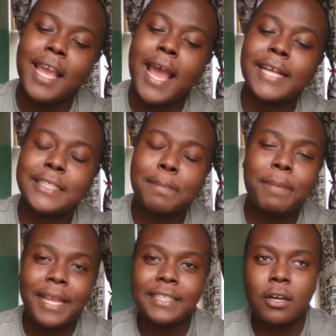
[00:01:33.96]
And she
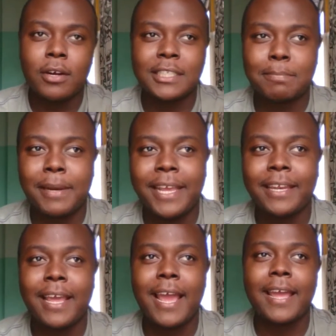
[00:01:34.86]
placed it on his
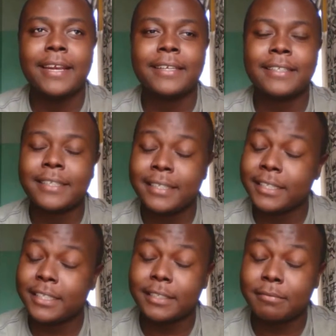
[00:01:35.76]
plate and
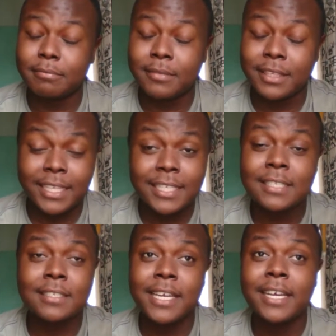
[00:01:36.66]

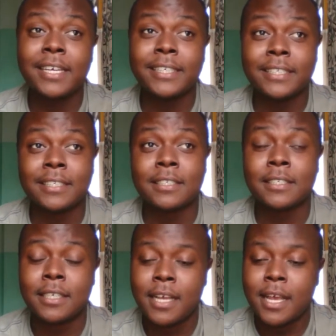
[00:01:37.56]
this nigga is,
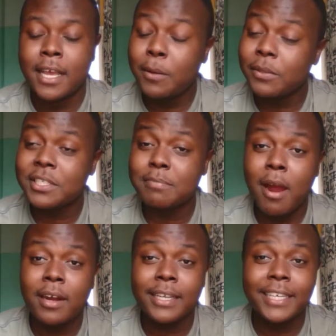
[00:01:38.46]
he was smart.